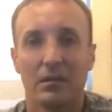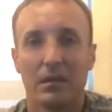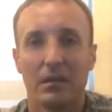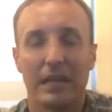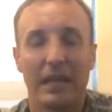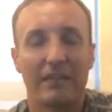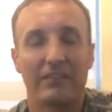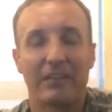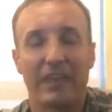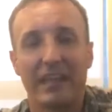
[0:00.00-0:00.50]

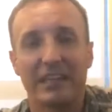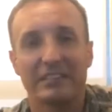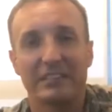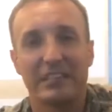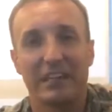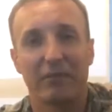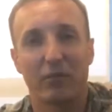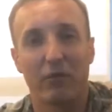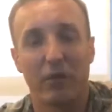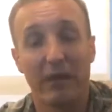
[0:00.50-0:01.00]

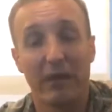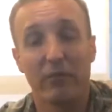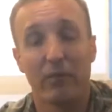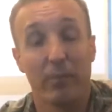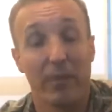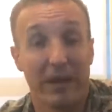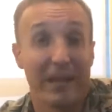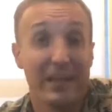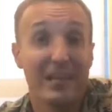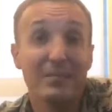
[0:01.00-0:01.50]
Afghanistan forever,
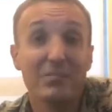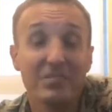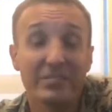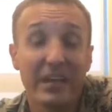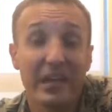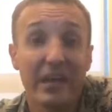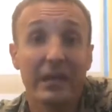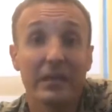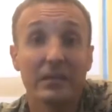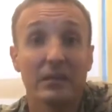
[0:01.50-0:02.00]
but I am
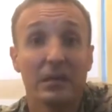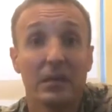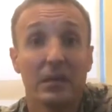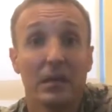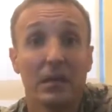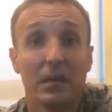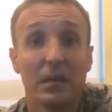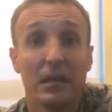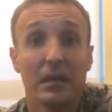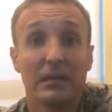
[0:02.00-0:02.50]
saying,
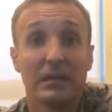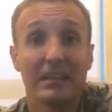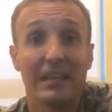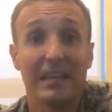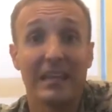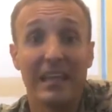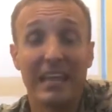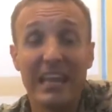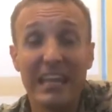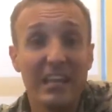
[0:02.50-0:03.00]

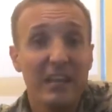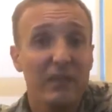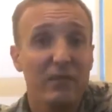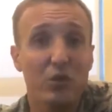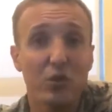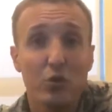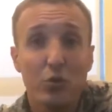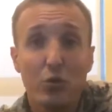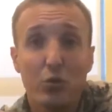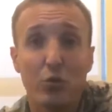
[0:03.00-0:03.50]
did any of
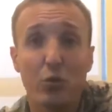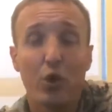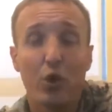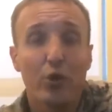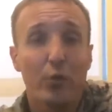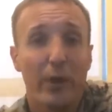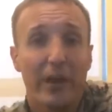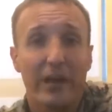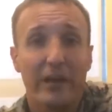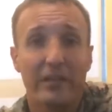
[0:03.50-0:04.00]
you throw your
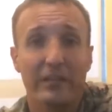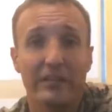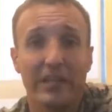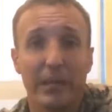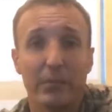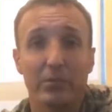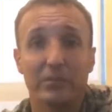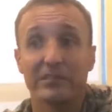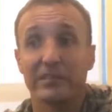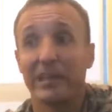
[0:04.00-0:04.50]
rank on the
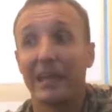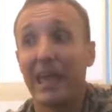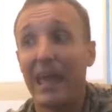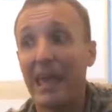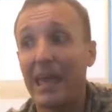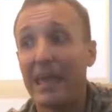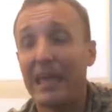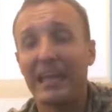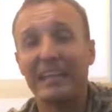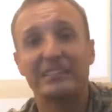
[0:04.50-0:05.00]
table and say,
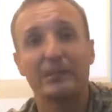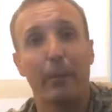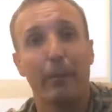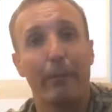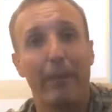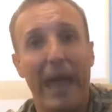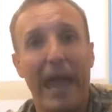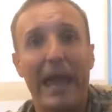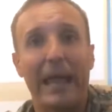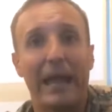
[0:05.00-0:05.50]
hey, it's a
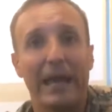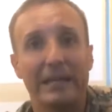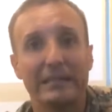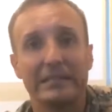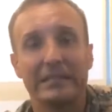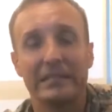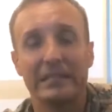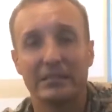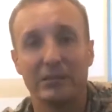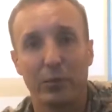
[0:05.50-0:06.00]
bad
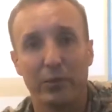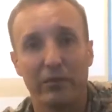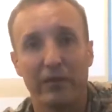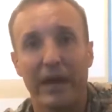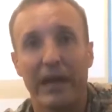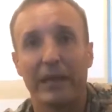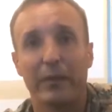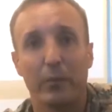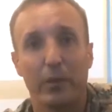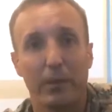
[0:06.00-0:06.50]
idea to
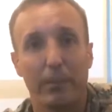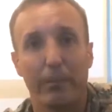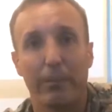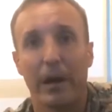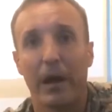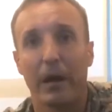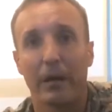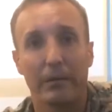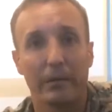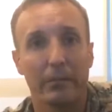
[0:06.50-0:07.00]
evacuate
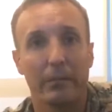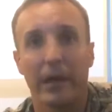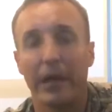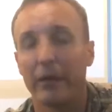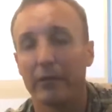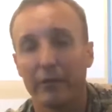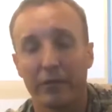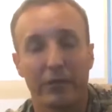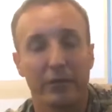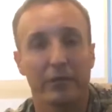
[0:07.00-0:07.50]
Bagram
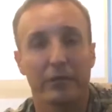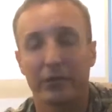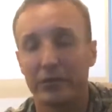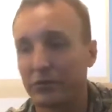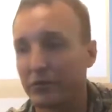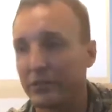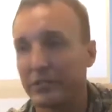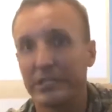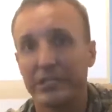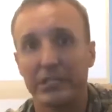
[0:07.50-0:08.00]
Airfield, the
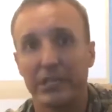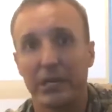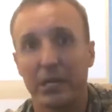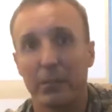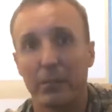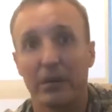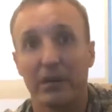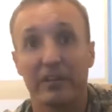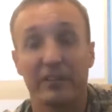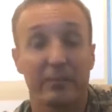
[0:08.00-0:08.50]
strategic air
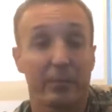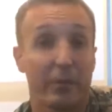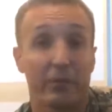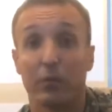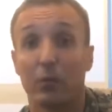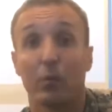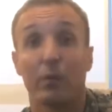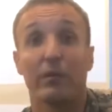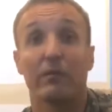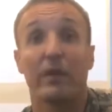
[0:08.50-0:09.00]
base,
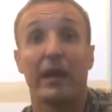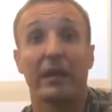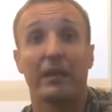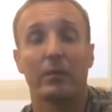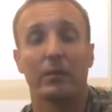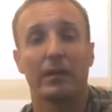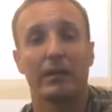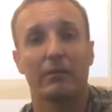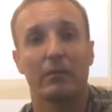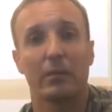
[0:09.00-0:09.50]
before we
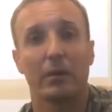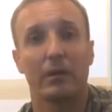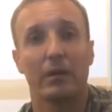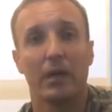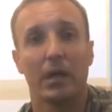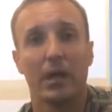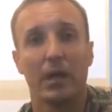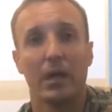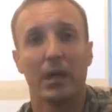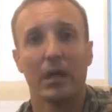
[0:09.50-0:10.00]
evacuate everyone?
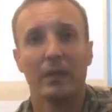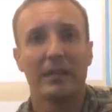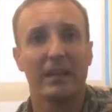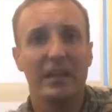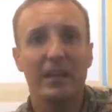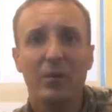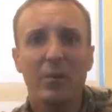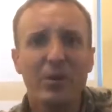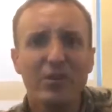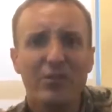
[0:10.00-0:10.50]
Did
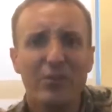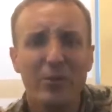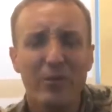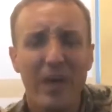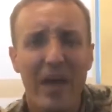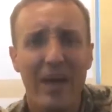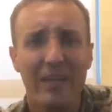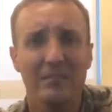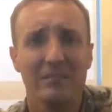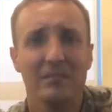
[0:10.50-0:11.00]
anyone do
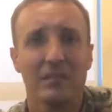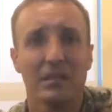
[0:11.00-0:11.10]
that?